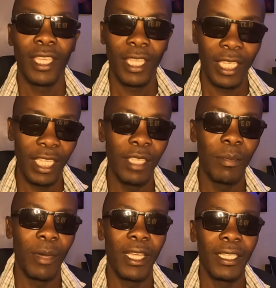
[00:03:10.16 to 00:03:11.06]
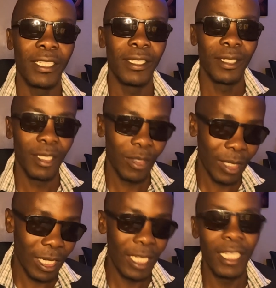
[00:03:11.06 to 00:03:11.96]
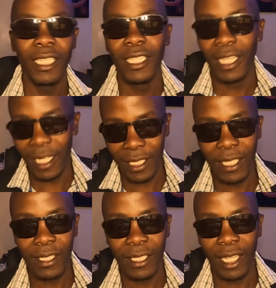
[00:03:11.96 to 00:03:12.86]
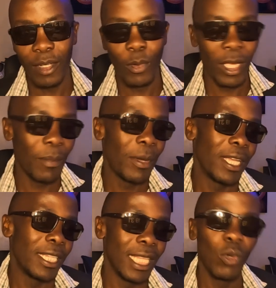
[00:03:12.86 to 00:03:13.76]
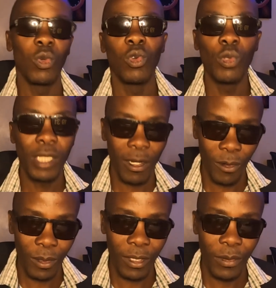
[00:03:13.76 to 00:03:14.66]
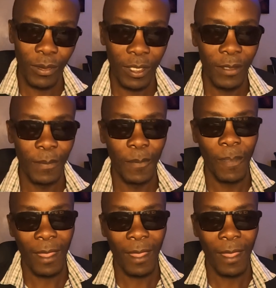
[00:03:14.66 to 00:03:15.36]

he might lean the Russian side, whereby they will lose a lot, you see.